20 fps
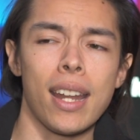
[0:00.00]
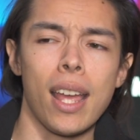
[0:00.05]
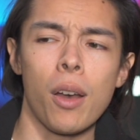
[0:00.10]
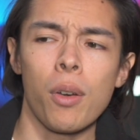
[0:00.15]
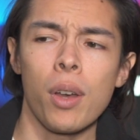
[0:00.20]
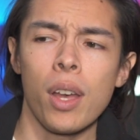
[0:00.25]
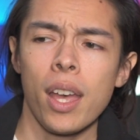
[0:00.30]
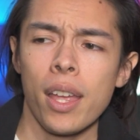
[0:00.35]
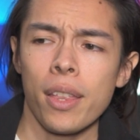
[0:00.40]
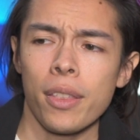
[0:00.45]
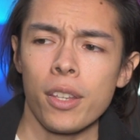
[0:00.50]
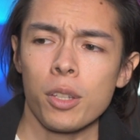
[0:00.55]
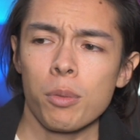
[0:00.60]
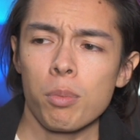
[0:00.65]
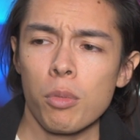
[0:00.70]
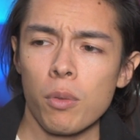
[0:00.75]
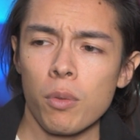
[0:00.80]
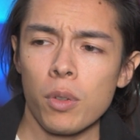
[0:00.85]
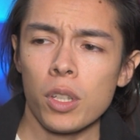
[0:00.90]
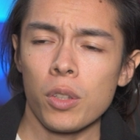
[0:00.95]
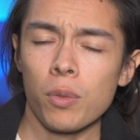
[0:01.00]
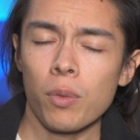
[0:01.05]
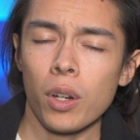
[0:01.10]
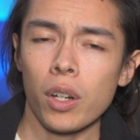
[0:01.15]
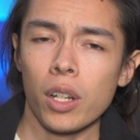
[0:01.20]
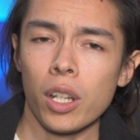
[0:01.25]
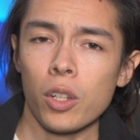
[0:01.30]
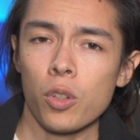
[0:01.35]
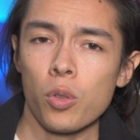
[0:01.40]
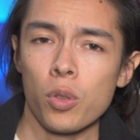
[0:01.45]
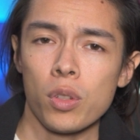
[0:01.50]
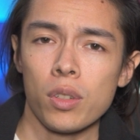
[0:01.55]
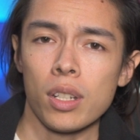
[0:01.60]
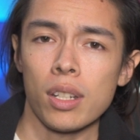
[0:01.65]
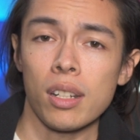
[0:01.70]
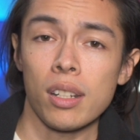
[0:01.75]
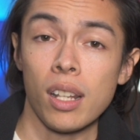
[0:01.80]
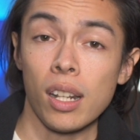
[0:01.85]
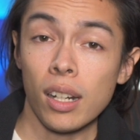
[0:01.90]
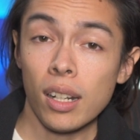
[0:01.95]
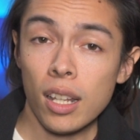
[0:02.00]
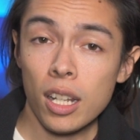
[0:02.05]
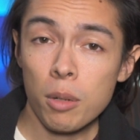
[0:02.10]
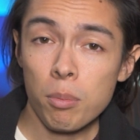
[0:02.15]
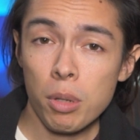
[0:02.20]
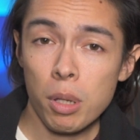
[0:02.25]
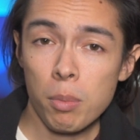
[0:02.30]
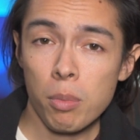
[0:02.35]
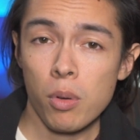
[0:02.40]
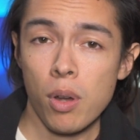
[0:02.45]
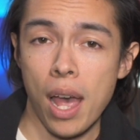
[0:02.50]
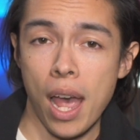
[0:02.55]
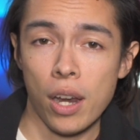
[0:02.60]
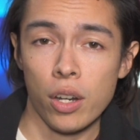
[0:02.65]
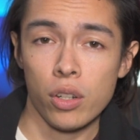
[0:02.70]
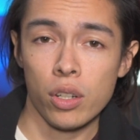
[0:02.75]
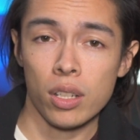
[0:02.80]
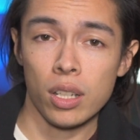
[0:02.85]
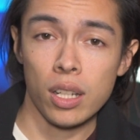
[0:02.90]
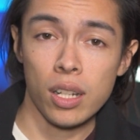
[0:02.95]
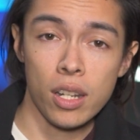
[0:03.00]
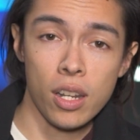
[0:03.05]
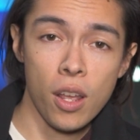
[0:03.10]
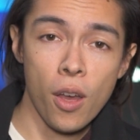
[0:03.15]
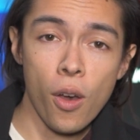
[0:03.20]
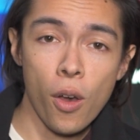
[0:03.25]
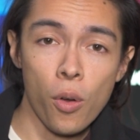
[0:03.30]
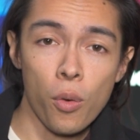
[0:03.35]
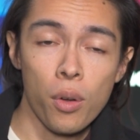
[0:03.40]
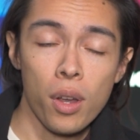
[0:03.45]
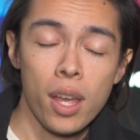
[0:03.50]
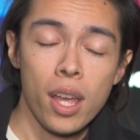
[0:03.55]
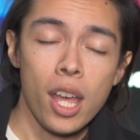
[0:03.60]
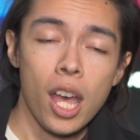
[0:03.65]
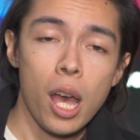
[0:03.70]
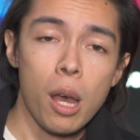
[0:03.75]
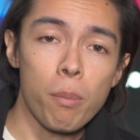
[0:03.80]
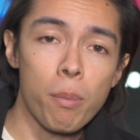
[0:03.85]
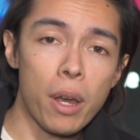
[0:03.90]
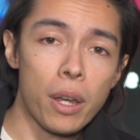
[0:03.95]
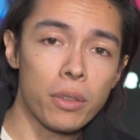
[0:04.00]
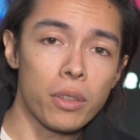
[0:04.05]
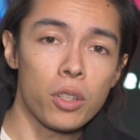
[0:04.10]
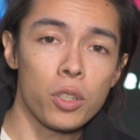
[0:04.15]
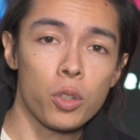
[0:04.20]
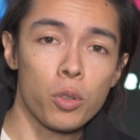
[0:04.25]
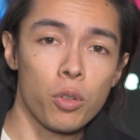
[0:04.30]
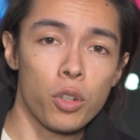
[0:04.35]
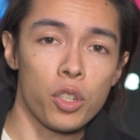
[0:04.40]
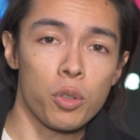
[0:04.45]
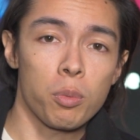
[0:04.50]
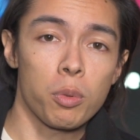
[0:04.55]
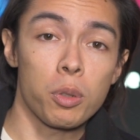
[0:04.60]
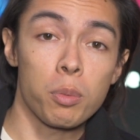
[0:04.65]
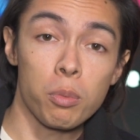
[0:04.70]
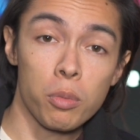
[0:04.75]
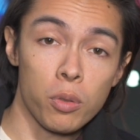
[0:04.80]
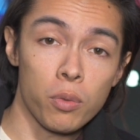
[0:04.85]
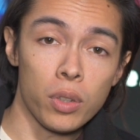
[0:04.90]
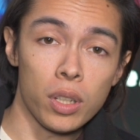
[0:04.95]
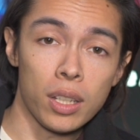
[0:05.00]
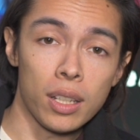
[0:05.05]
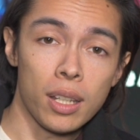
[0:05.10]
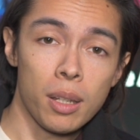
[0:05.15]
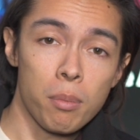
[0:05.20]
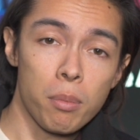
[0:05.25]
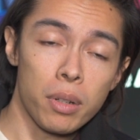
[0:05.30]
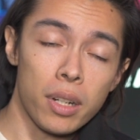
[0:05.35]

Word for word: Now, this movie its very interesting. Not a lot of people actually know about this Christmas movie.